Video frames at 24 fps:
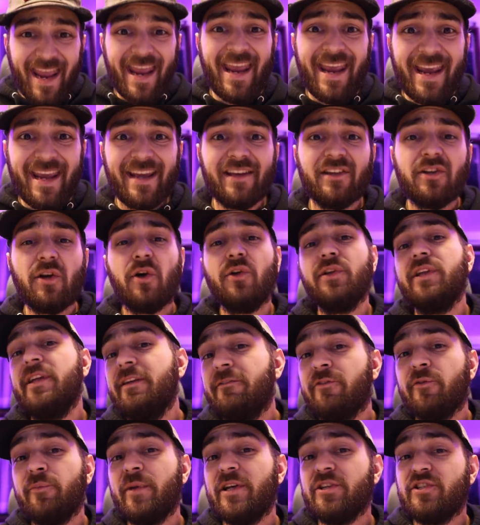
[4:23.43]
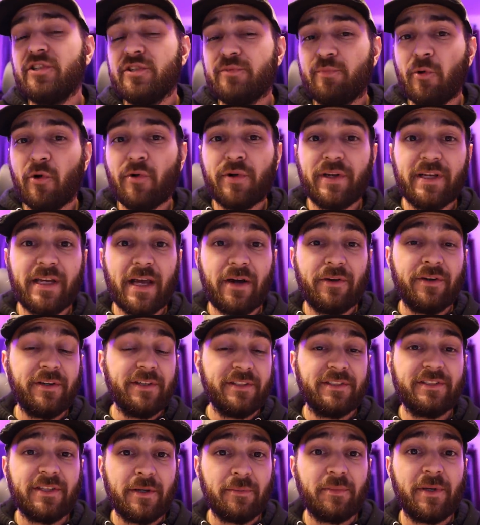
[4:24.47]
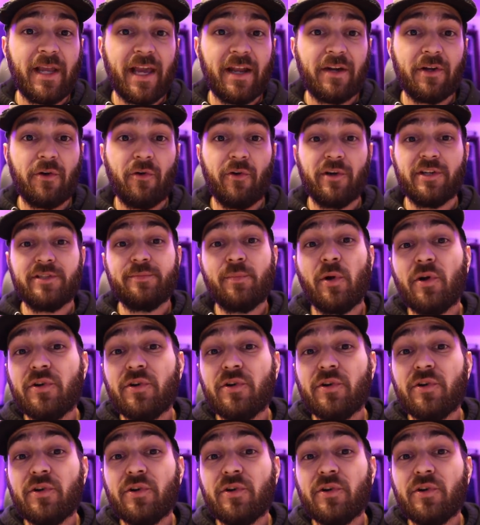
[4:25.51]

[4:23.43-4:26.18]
And all the information is broken down into subcategories.